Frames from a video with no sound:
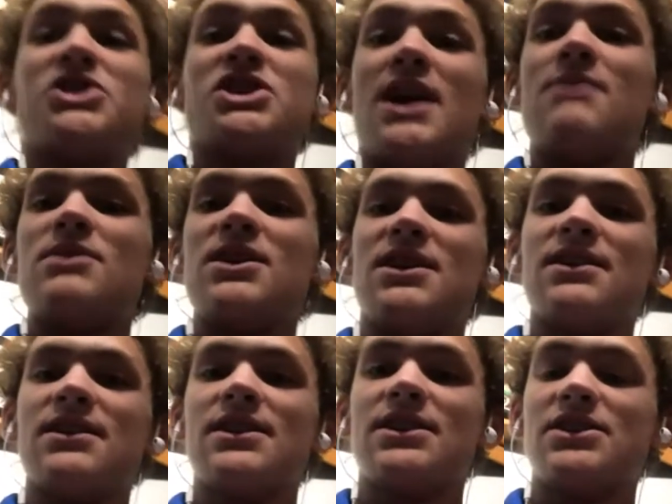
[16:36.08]

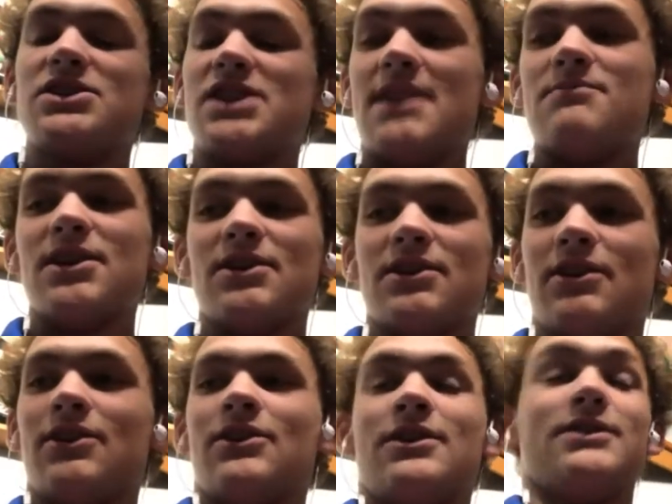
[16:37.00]
Jamie,
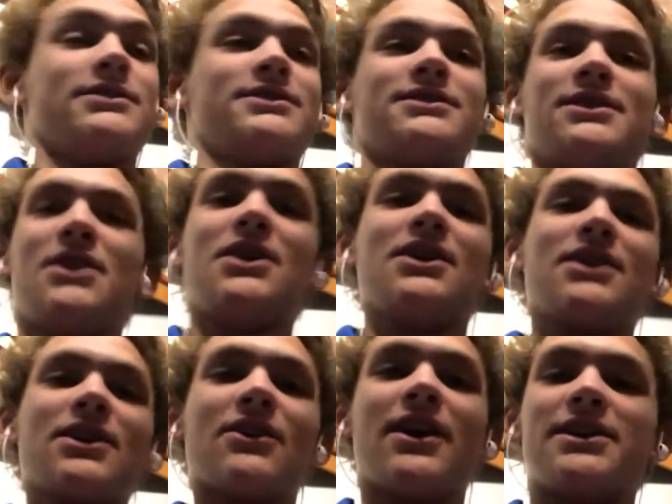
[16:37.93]
oh,
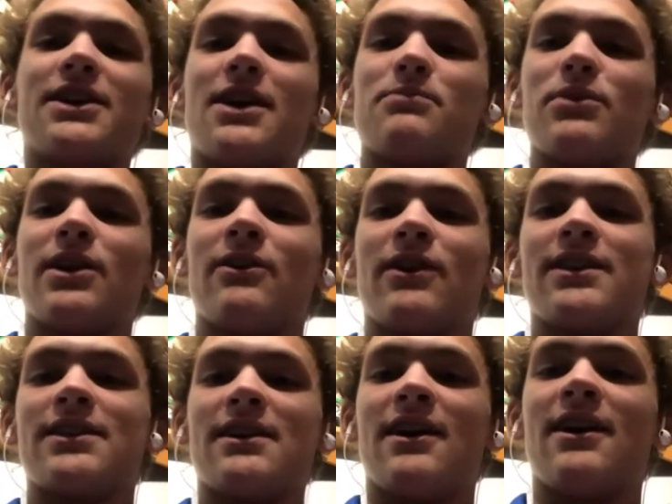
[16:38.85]
great dart player
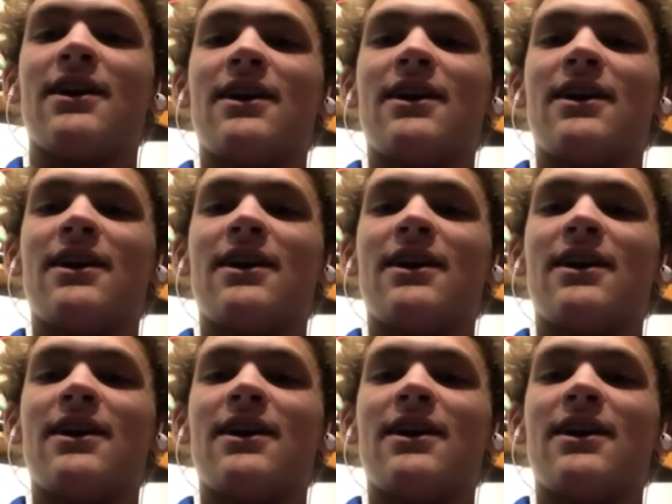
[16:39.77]
right there.